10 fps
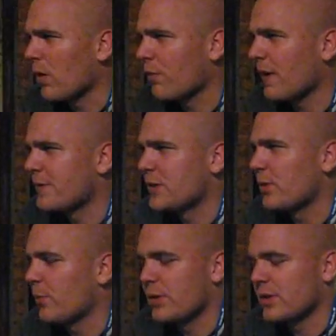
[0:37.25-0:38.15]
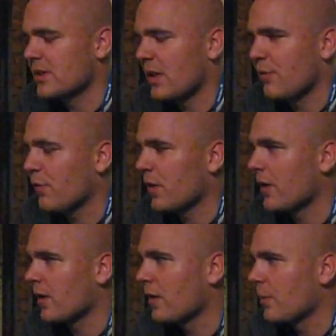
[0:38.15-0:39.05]
or 5-0, and we just started fucking
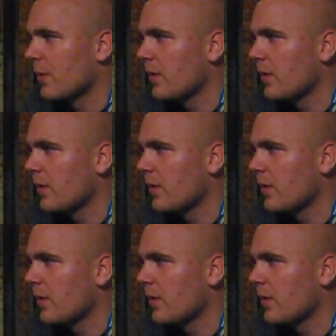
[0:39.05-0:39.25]
it up.